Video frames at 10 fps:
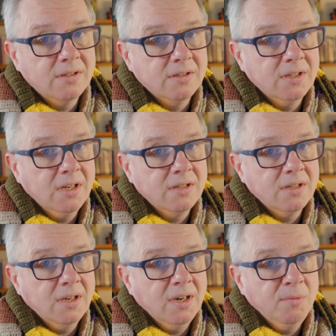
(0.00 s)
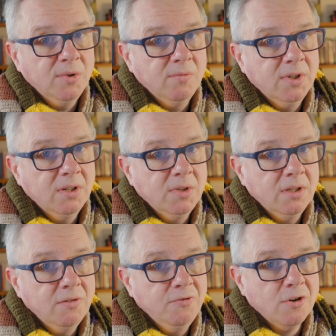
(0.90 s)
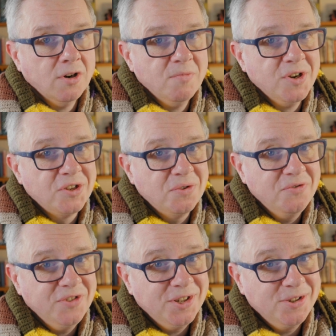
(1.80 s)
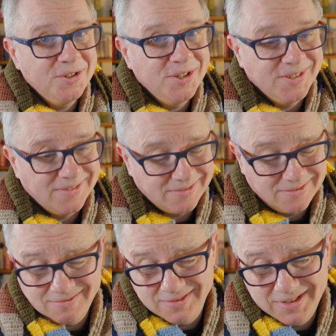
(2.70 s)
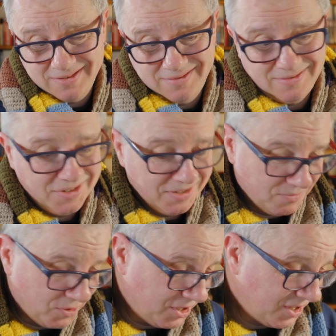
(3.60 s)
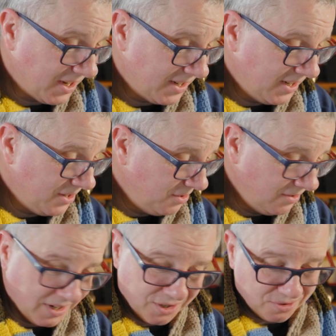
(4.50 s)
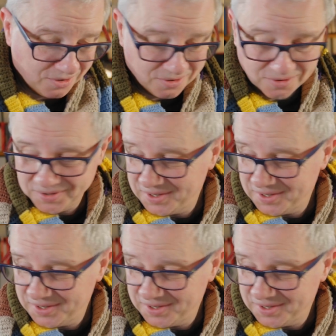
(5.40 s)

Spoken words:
tends to happen when I'm in the former Soviet Union. What does that tell you? I don't know.